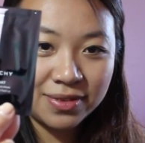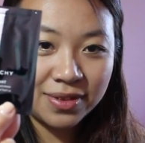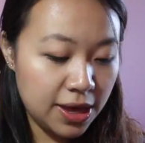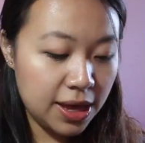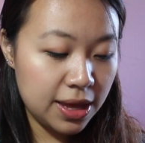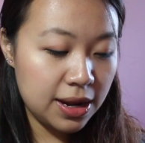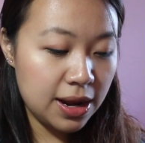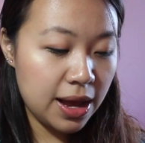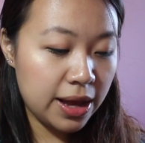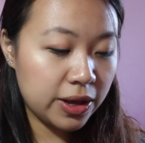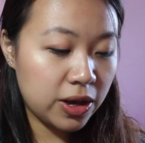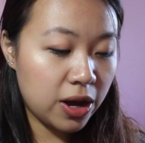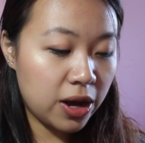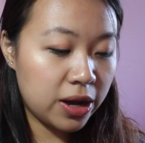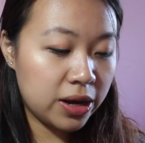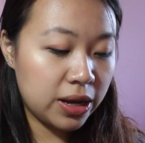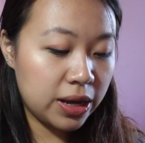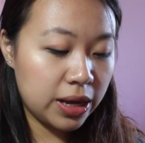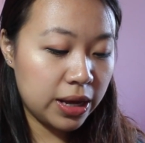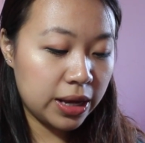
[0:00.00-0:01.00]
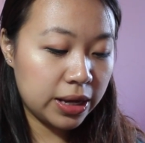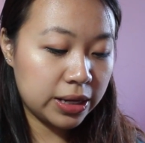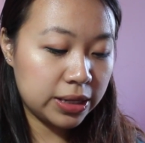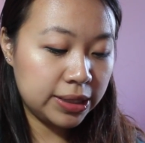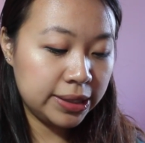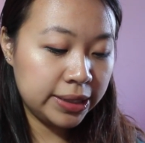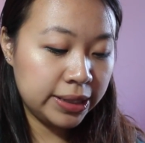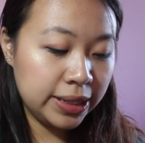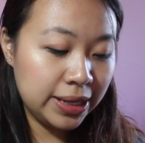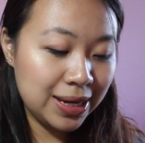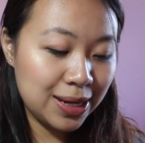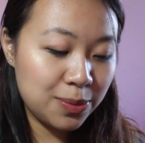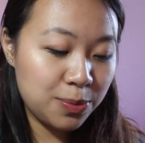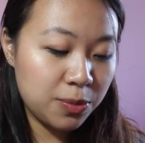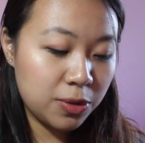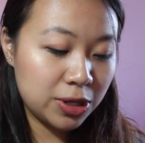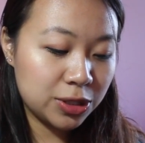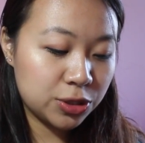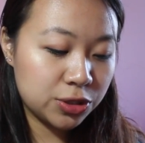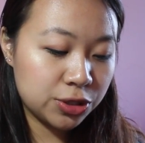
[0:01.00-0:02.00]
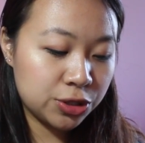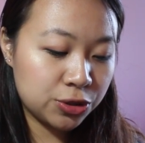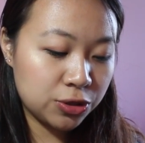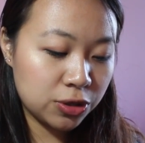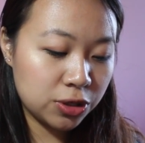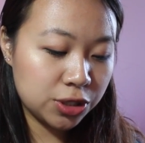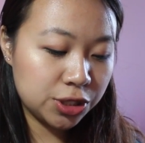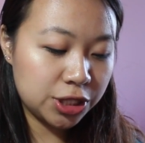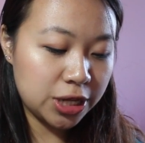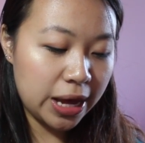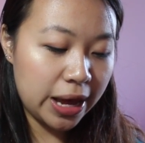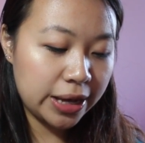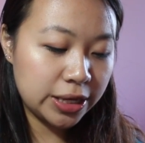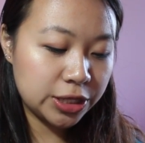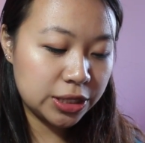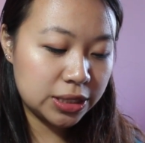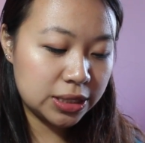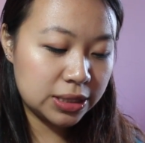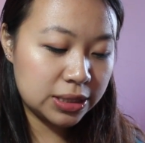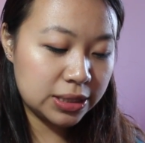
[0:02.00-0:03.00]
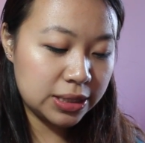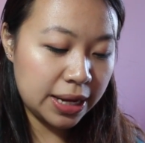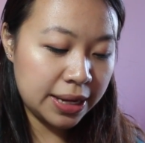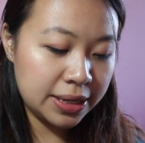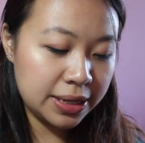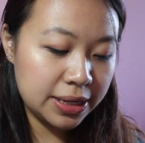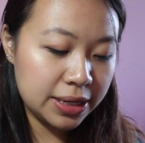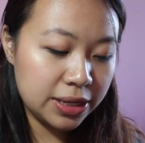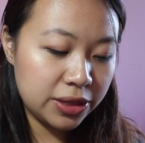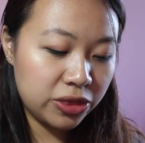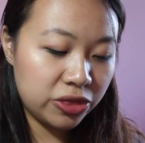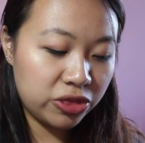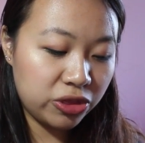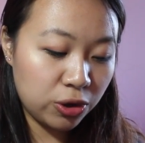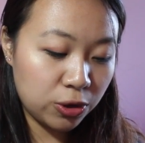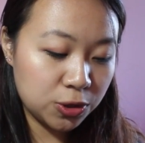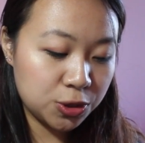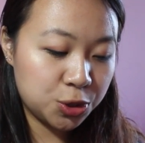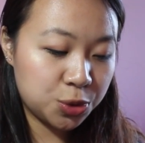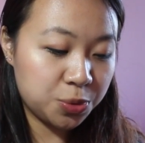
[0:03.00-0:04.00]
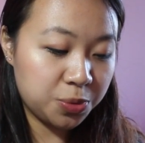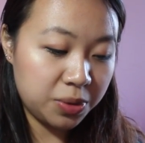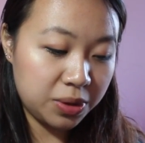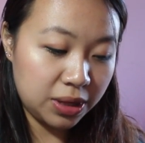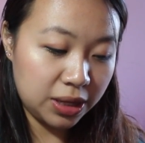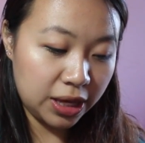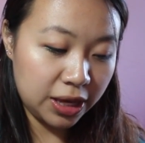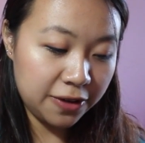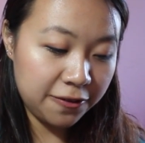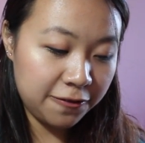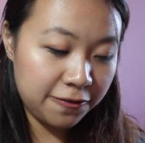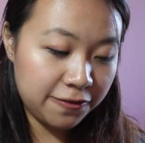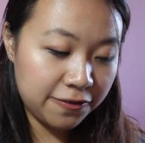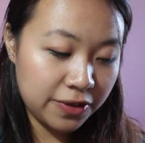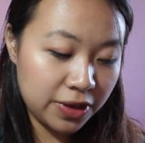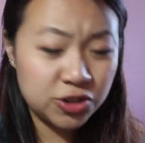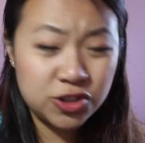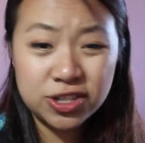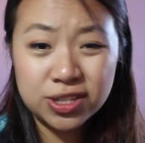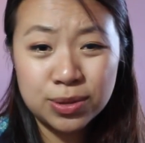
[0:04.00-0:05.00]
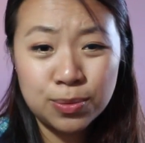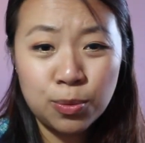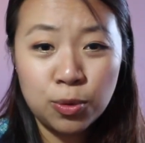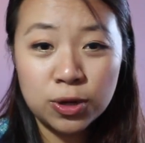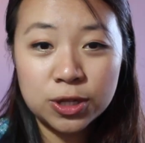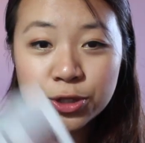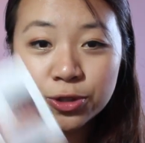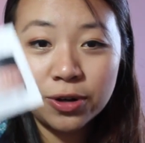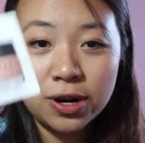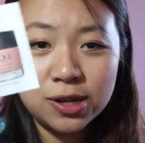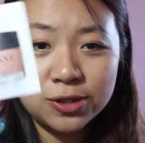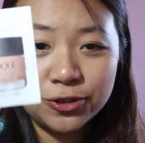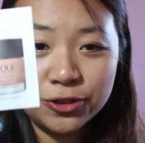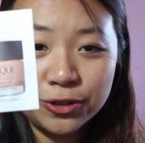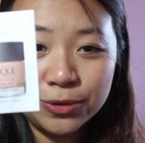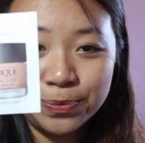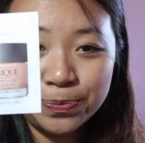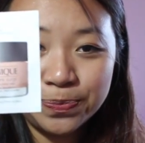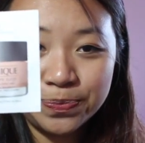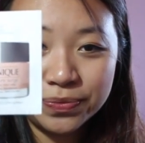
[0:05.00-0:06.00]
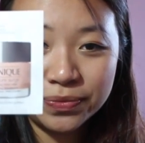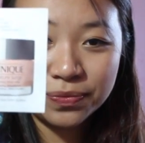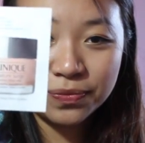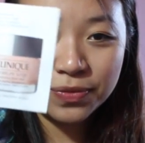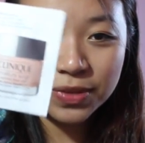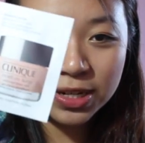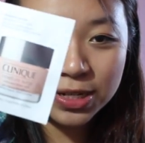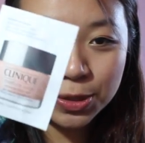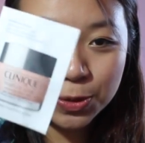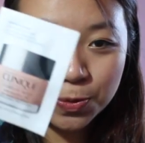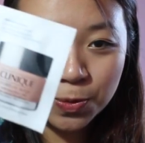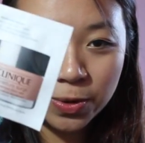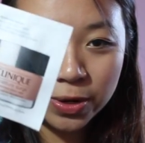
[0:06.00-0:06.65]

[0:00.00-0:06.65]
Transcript: Then I got a Clinique Moisture Surge Extended Thirst Relief. It's just a moisturizer. That's